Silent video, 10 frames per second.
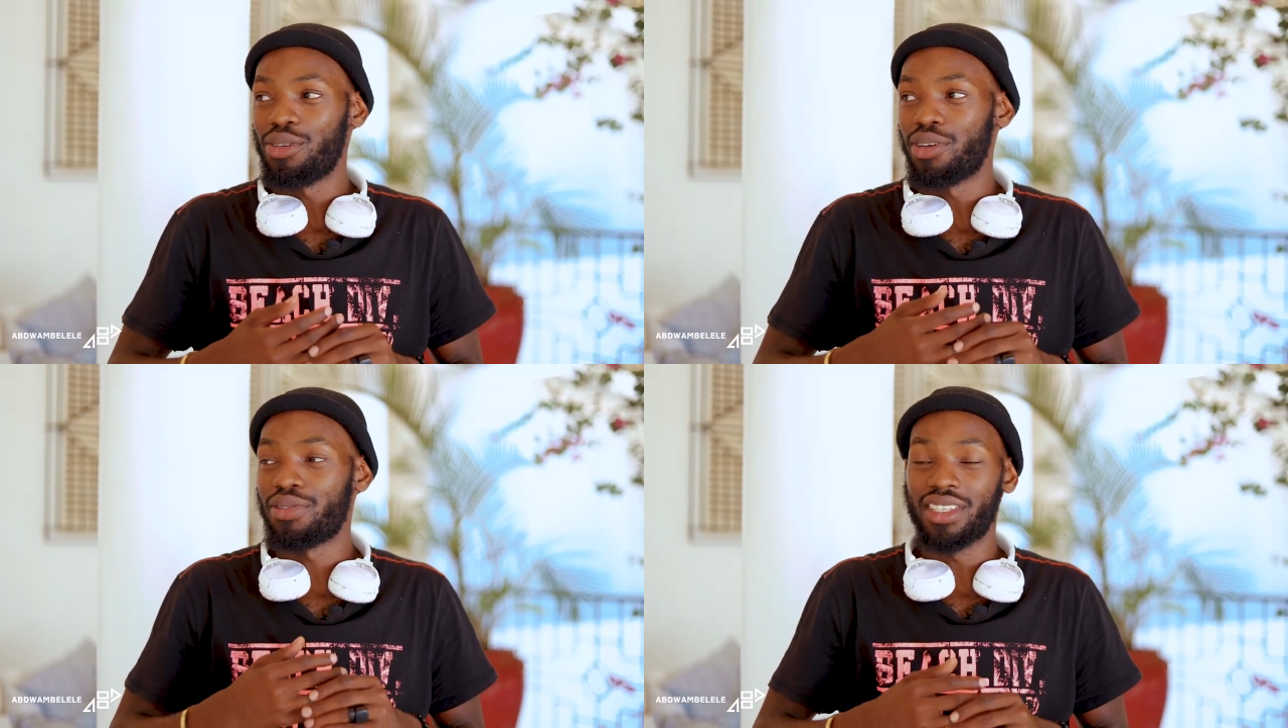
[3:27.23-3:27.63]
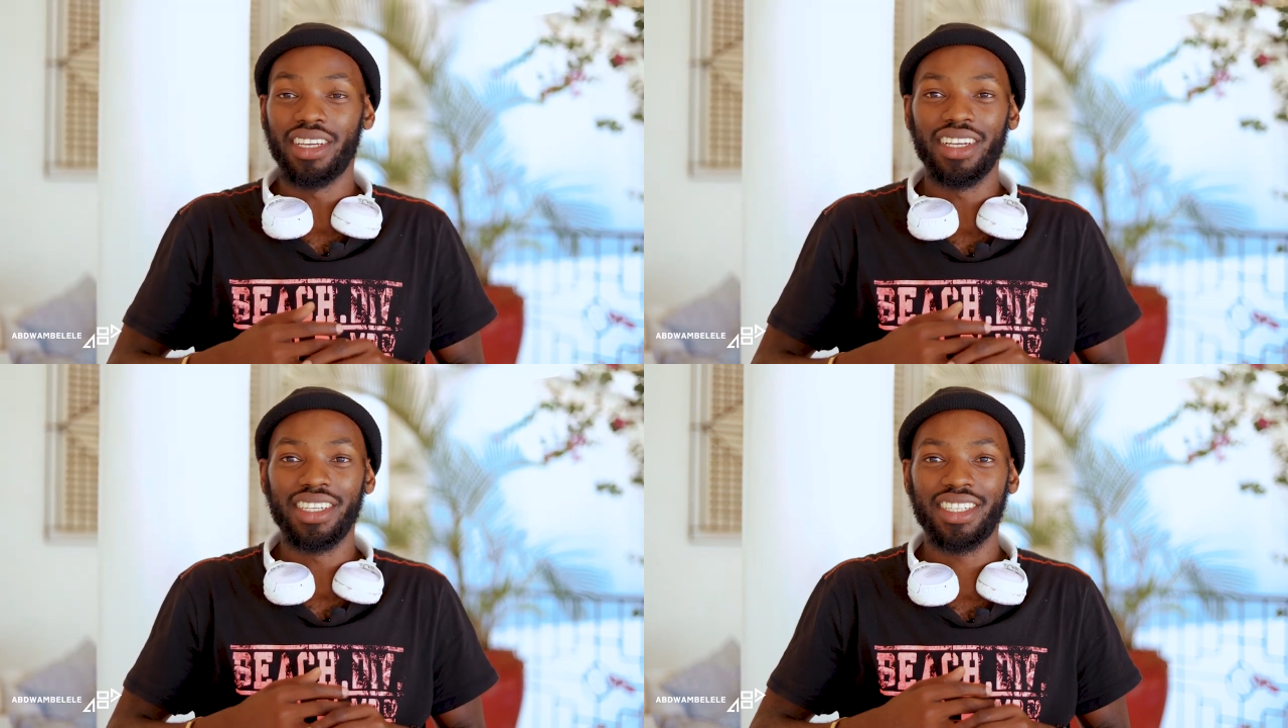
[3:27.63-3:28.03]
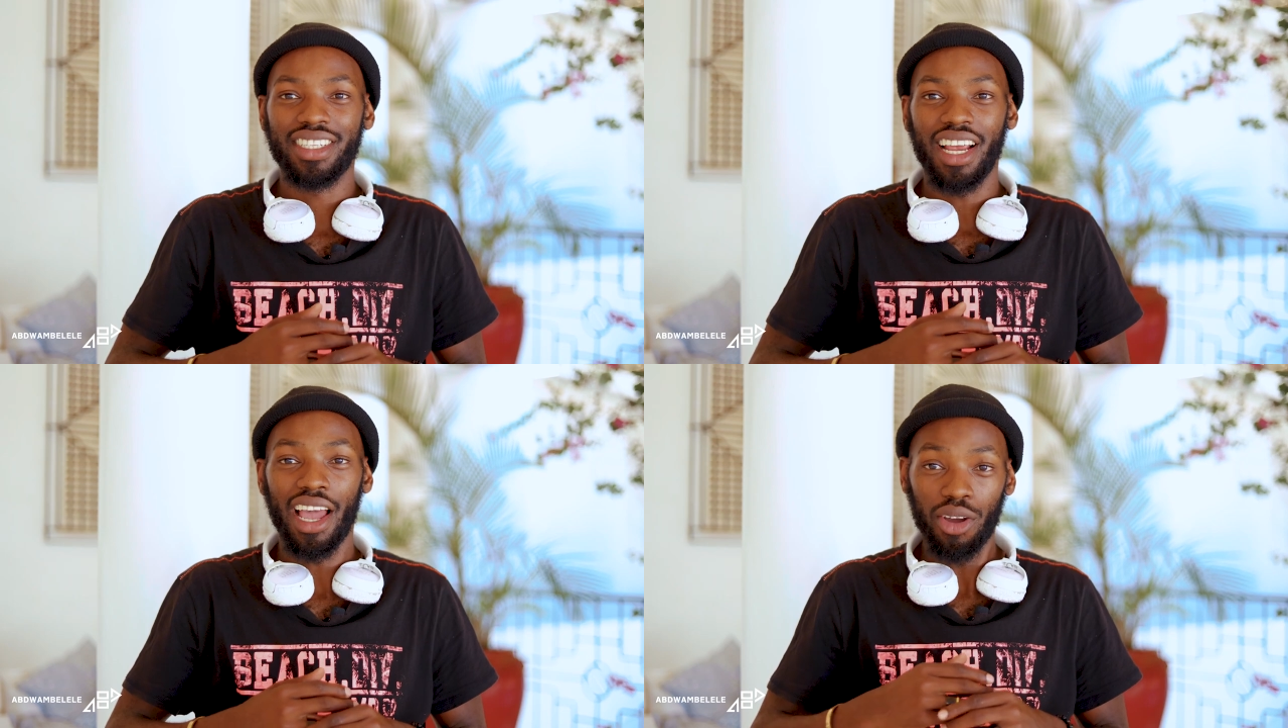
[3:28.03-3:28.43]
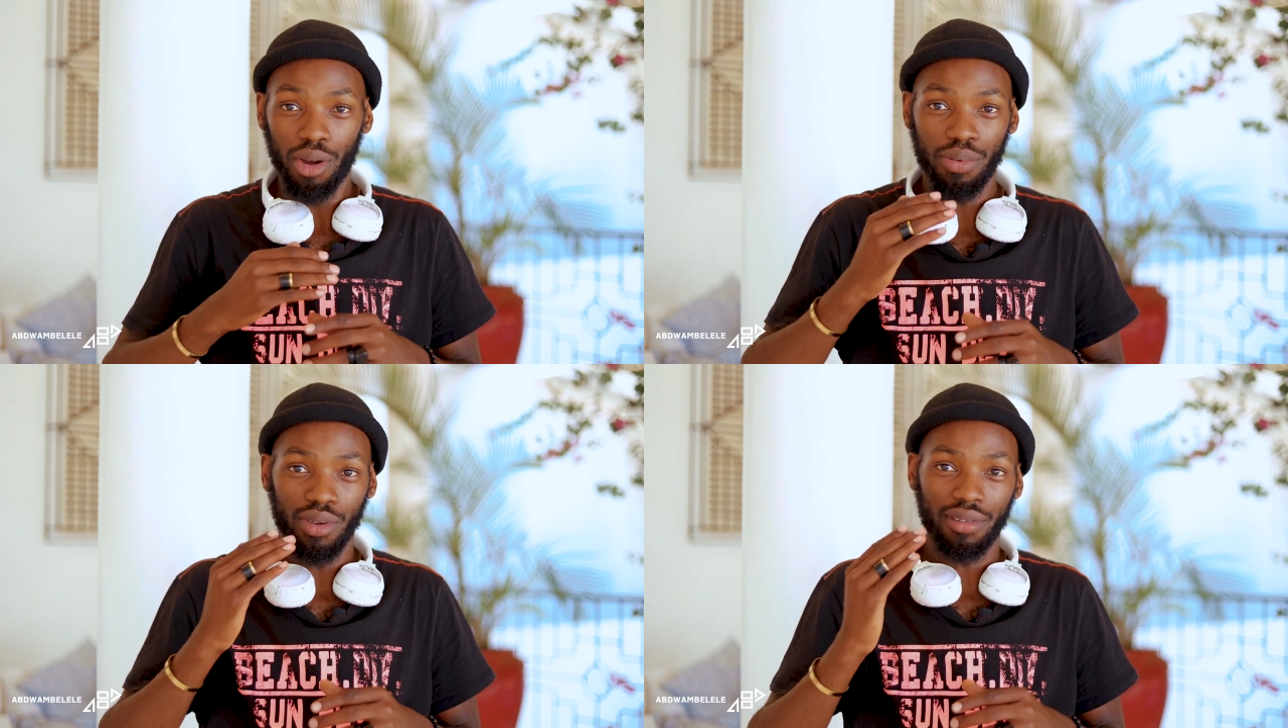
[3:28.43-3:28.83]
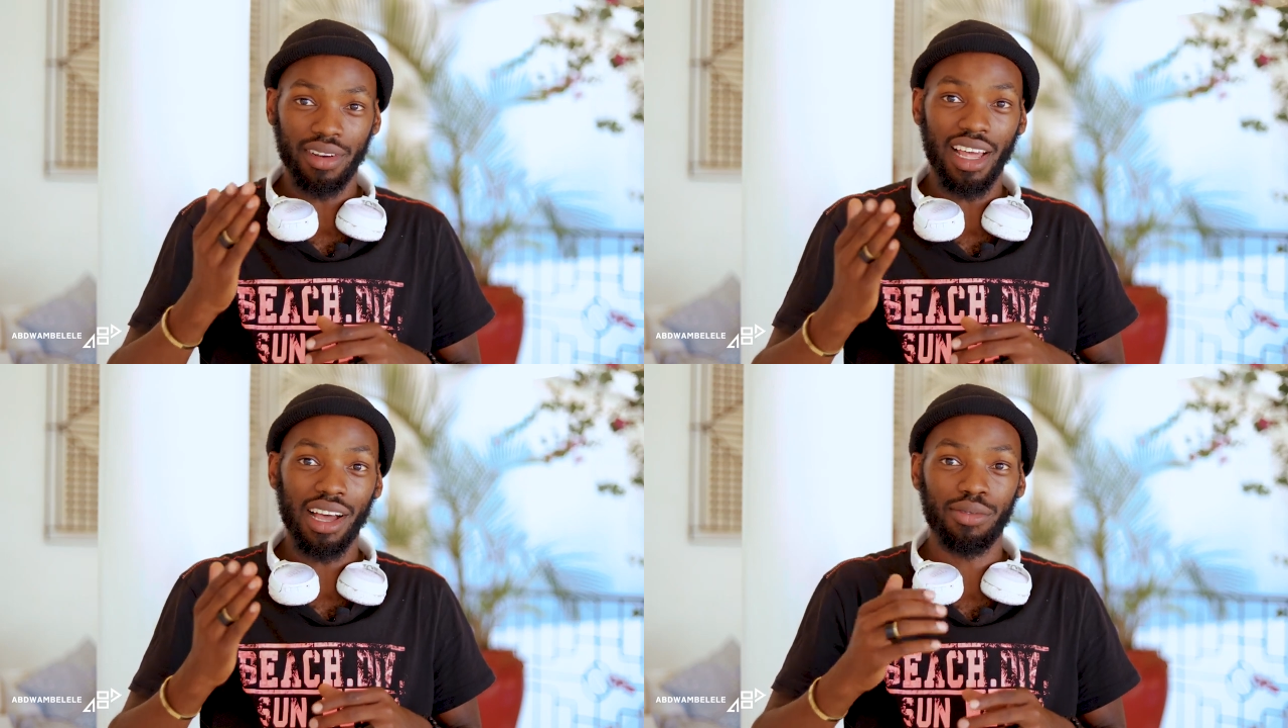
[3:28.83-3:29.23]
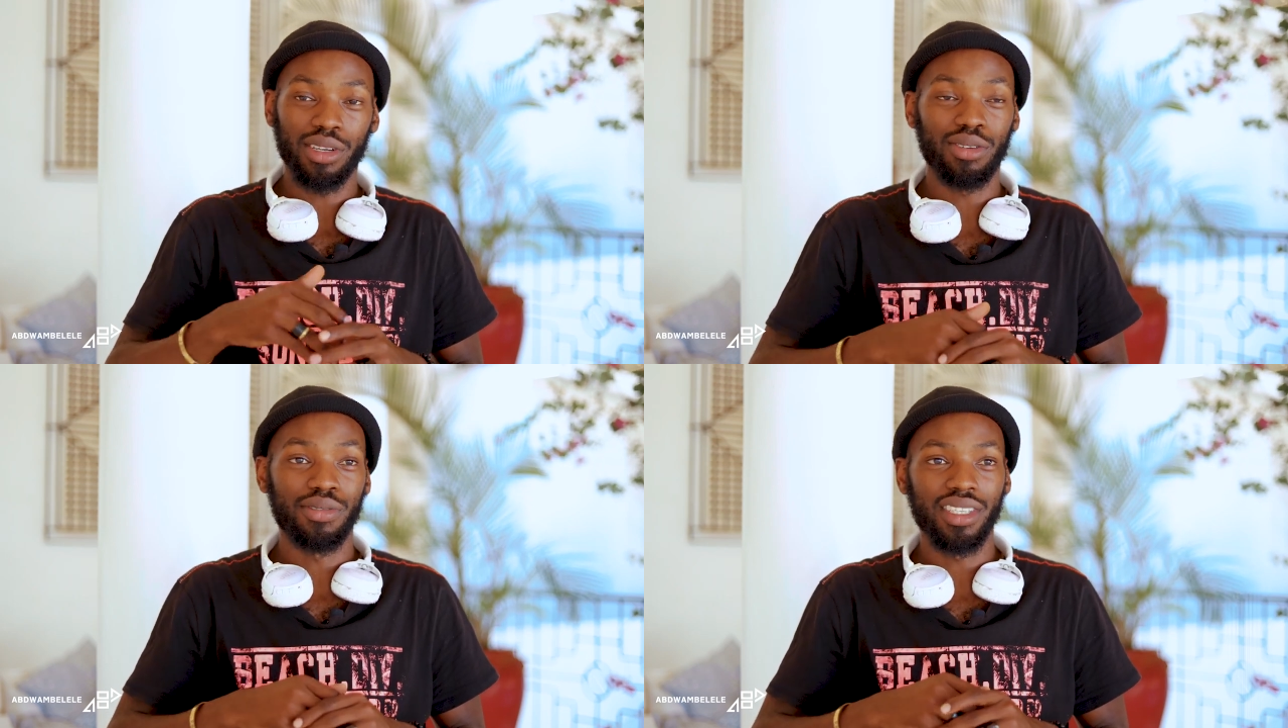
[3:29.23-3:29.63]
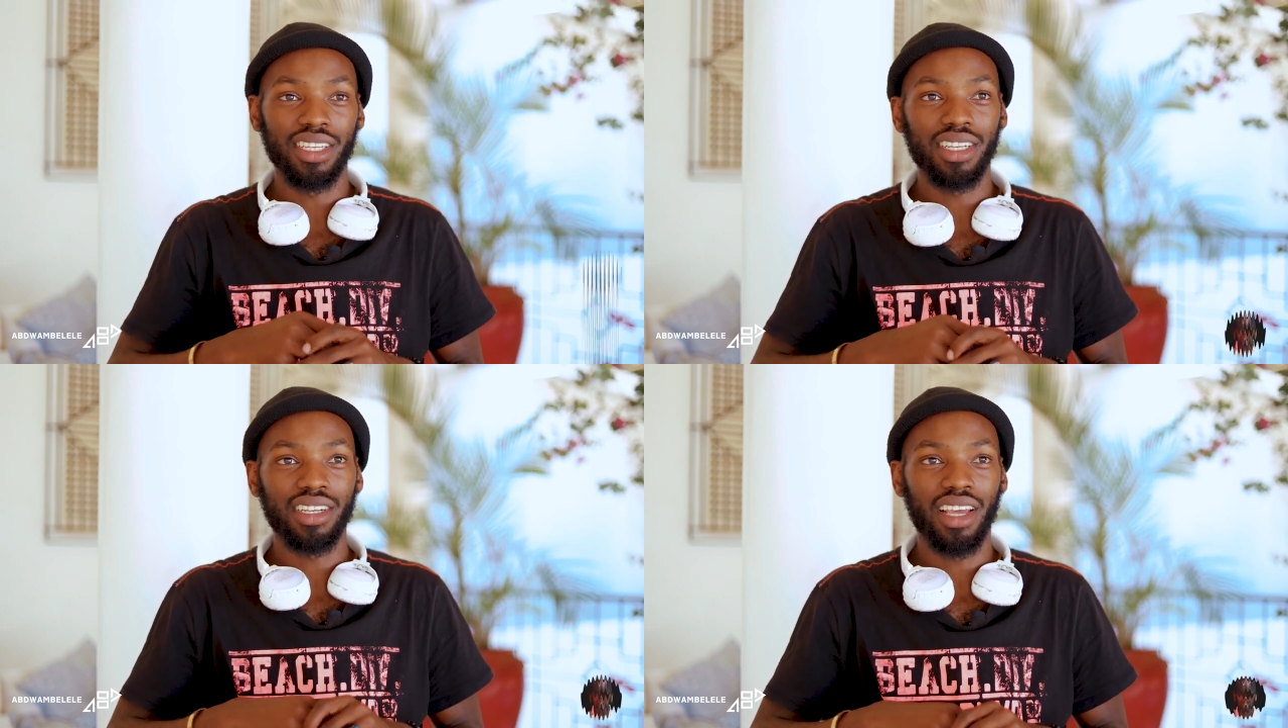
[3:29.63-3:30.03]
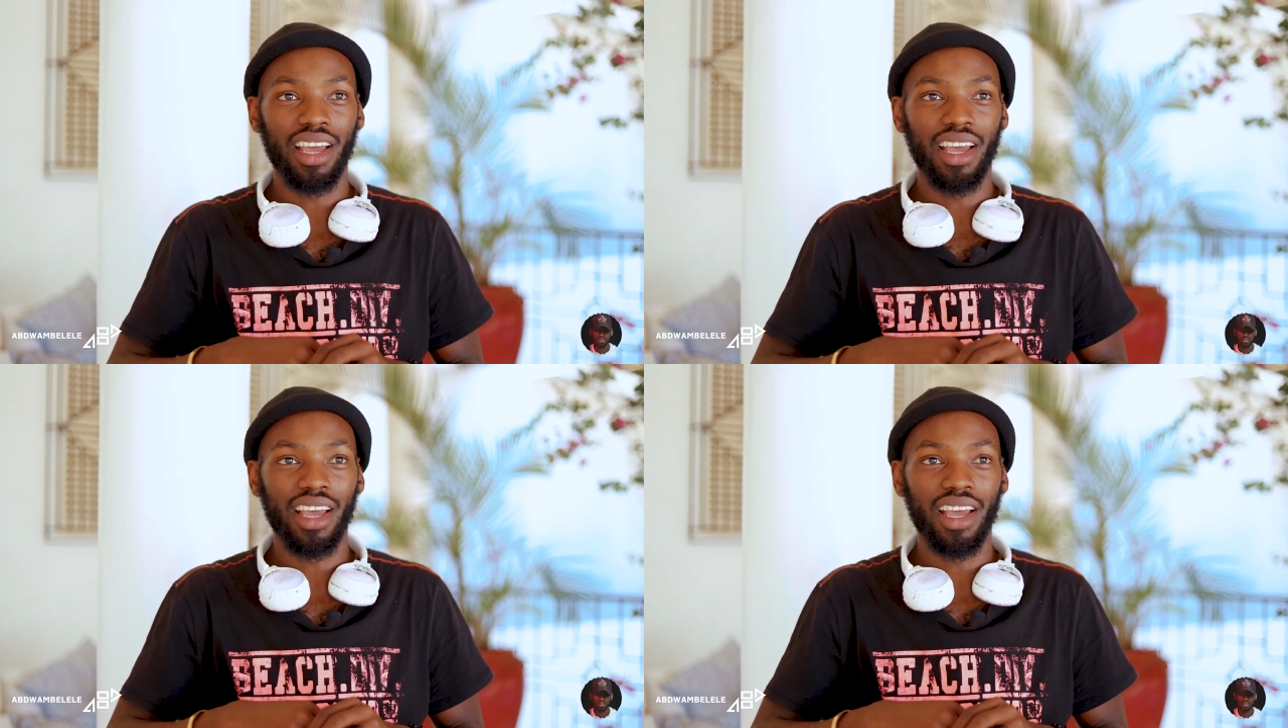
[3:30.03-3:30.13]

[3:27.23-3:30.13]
You have seen it. I hope you have loved what you've seen,